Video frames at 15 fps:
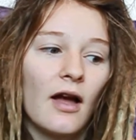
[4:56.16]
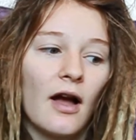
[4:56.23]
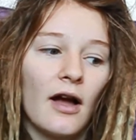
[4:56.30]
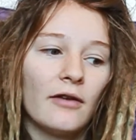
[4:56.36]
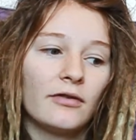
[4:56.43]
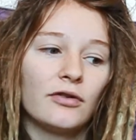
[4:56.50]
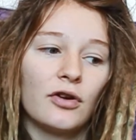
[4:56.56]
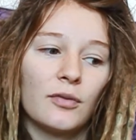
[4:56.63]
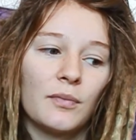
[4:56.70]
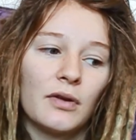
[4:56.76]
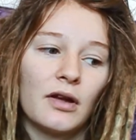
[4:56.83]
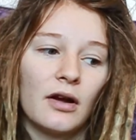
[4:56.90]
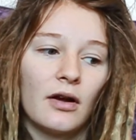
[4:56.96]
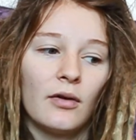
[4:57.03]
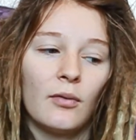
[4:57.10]
it took
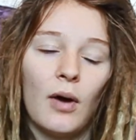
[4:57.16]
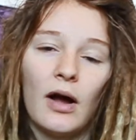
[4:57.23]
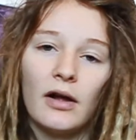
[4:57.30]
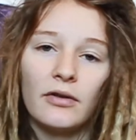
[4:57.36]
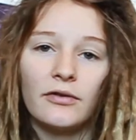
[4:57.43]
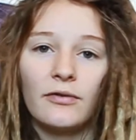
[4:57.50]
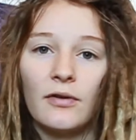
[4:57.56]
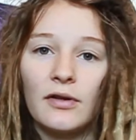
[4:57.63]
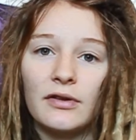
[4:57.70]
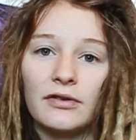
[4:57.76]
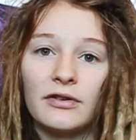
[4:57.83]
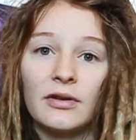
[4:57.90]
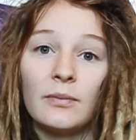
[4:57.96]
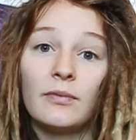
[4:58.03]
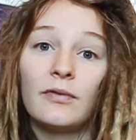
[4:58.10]
me a while to fall
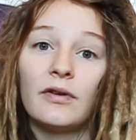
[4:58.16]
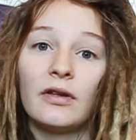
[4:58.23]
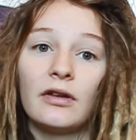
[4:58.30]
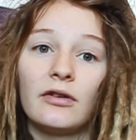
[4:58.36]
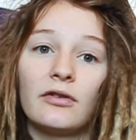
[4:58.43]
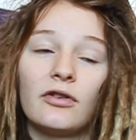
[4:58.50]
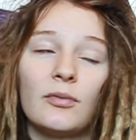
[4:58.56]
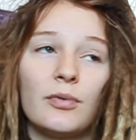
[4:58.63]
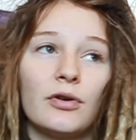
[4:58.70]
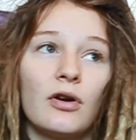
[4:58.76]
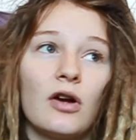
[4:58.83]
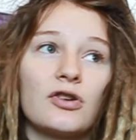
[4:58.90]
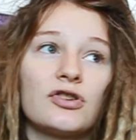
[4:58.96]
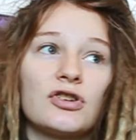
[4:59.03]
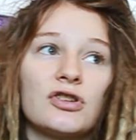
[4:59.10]
asleep feeling super
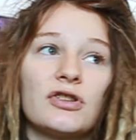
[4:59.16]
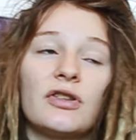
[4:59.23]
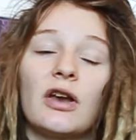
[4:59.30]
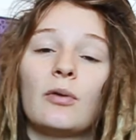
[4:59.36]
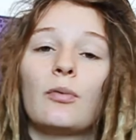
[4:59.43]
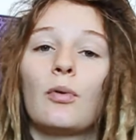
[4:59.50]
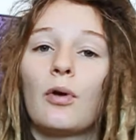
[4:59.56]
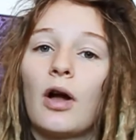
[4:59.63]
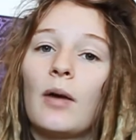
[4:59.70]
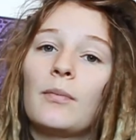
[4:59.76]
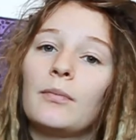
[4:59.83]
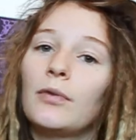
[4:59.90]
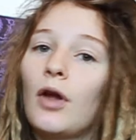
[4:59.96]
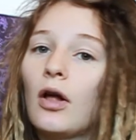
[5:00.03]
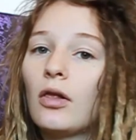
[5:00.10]
nauseous, and then I woke
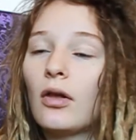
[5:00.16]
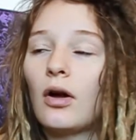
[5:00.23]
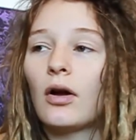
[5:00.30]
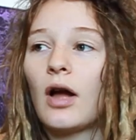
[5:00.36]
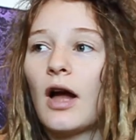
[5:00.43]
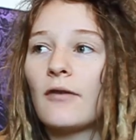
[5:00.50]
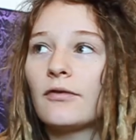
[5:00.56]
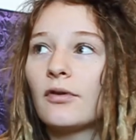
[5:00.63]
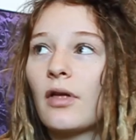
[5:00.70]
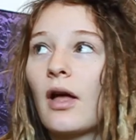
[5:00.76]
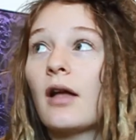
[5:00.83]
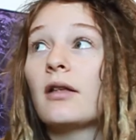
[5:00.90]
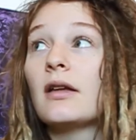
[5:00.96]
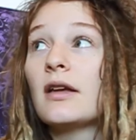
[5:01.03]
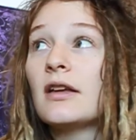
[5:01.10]
up not long after
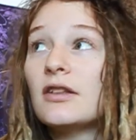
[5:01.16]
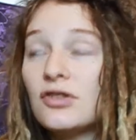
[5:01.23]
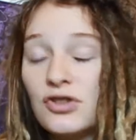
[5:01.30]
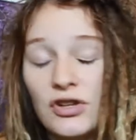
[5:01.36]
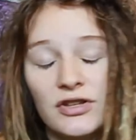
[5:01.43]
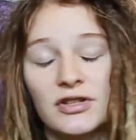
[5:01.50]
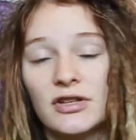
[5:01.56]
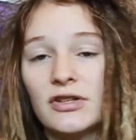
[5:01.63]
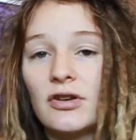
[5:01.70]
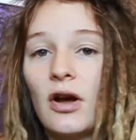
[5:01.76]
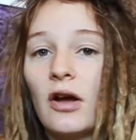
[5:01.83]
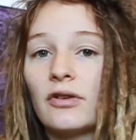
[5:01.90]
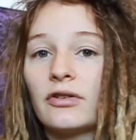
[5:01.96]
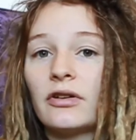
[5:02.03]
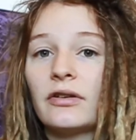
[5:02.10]
that just as
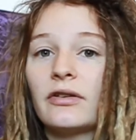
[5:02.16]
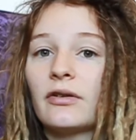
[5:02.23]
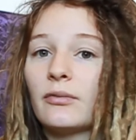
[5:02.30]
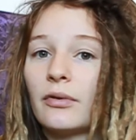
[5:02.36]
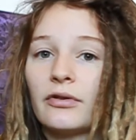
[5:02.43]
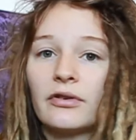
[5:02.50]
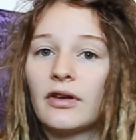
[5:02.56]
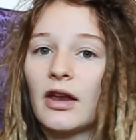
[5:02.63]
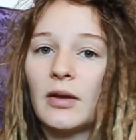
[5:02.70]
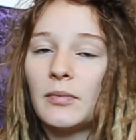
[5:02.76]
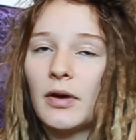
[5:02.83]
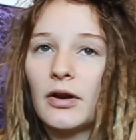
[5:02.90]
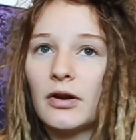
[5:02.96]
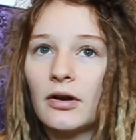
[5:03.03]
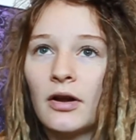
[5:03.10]
nauseous. It wasn't getting
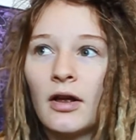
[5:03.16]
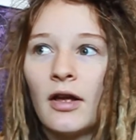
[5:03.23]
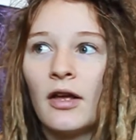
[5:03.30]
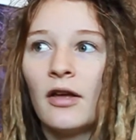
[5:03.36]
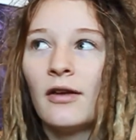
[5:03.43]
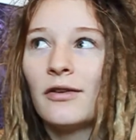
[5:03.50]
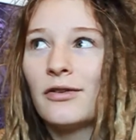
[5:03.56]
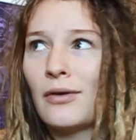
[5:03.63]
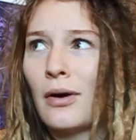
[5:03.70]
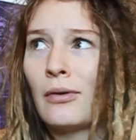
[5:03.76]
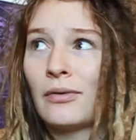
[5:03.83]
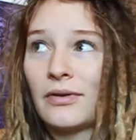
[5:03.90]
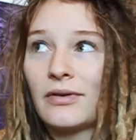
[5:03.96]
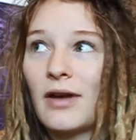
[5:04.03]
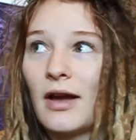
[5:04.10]
better. So I was